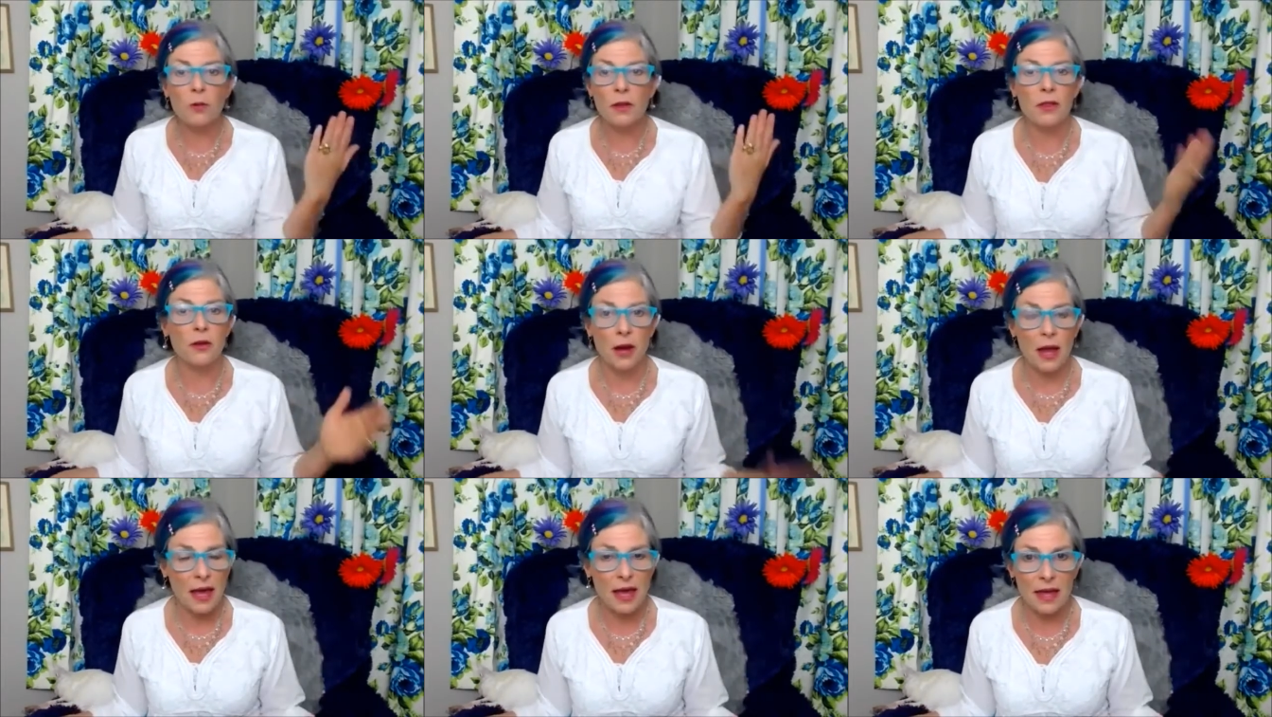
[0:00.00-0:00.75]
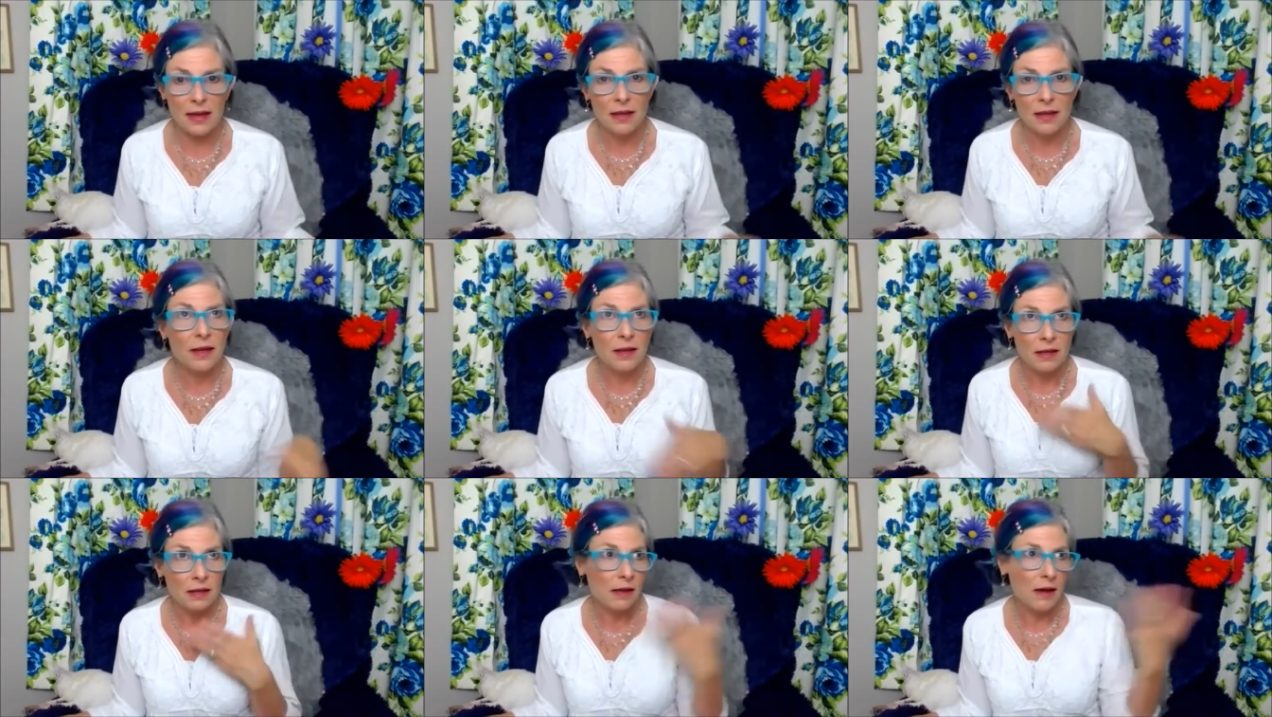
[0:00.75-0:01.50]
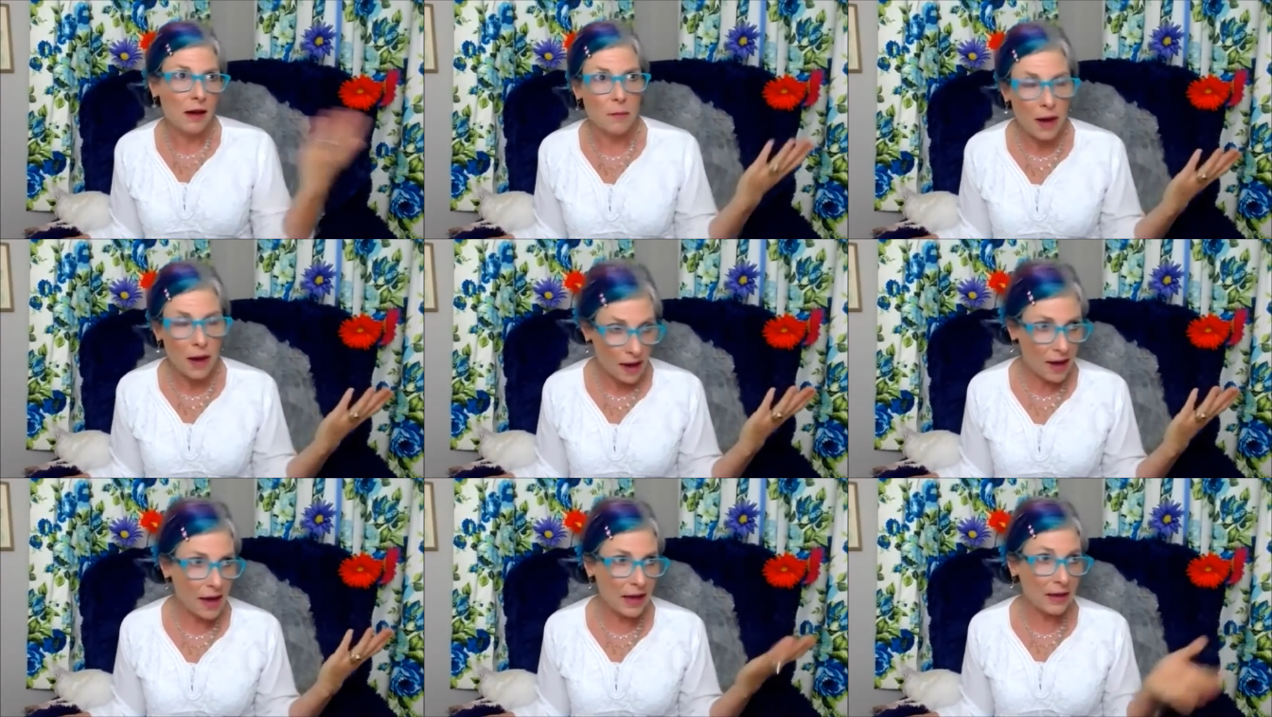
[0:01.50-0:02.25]
with your head up
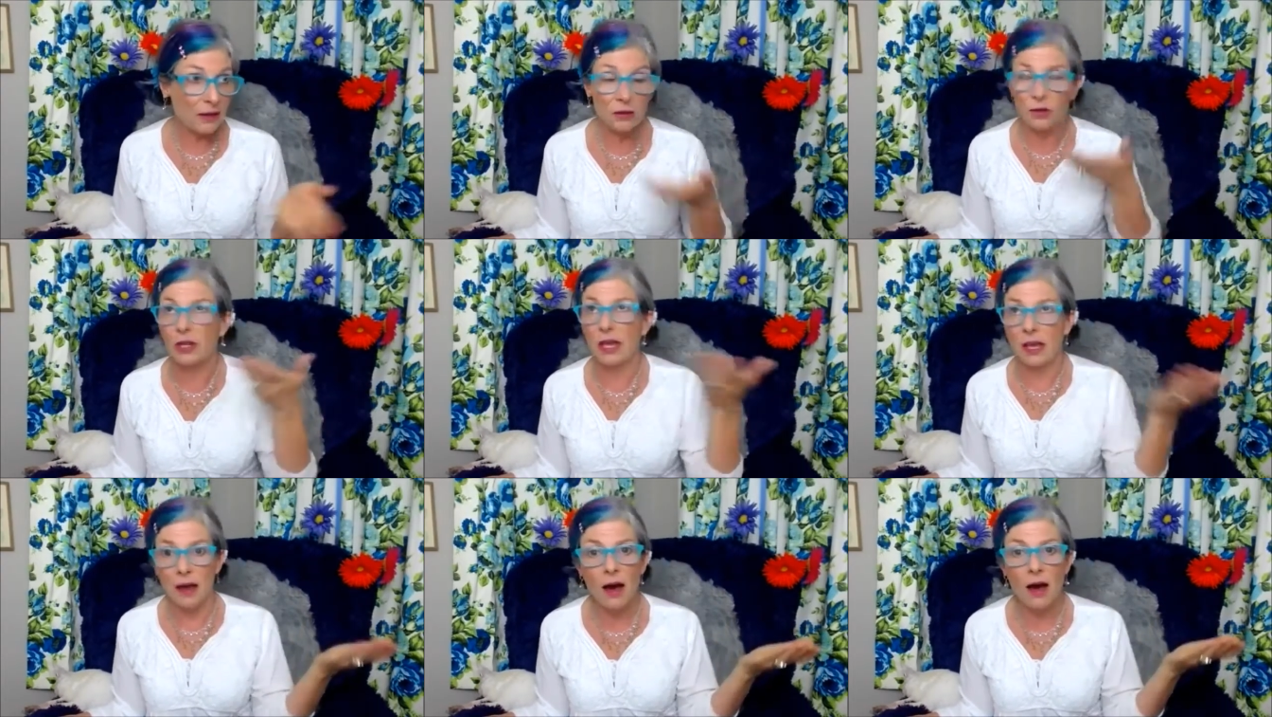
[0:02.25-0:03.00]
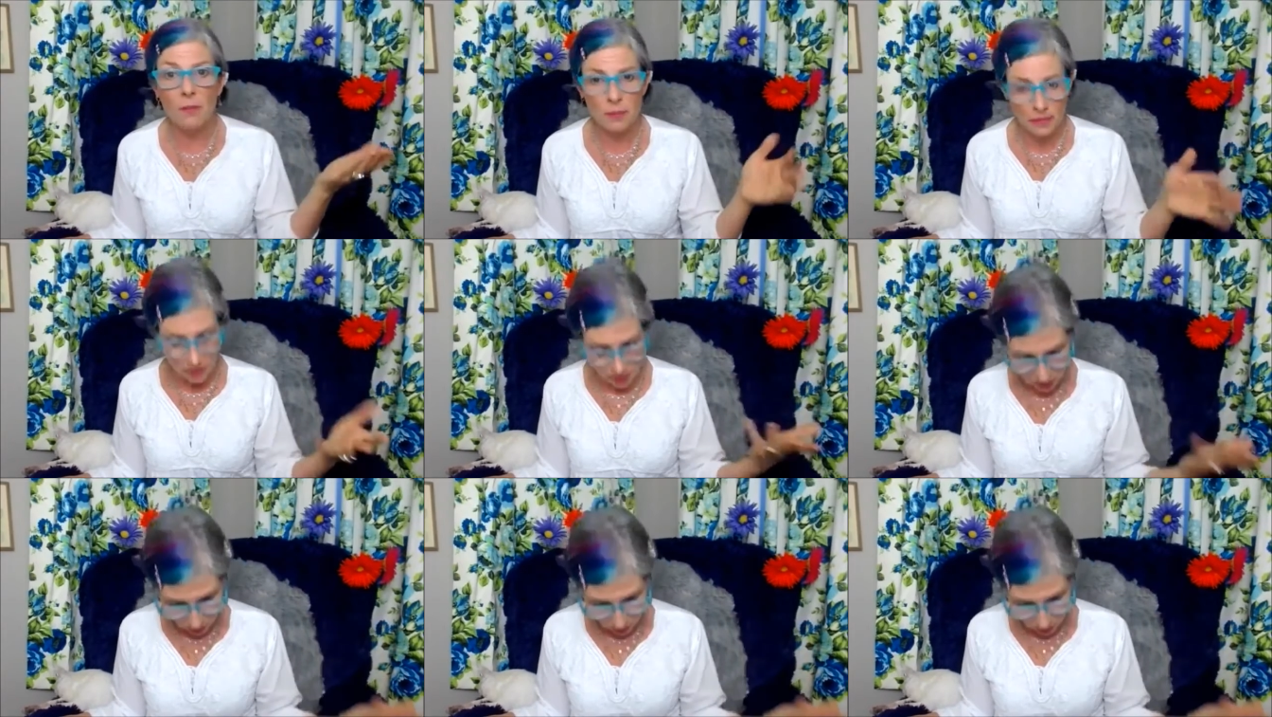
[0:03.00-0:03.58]
high, looking up, not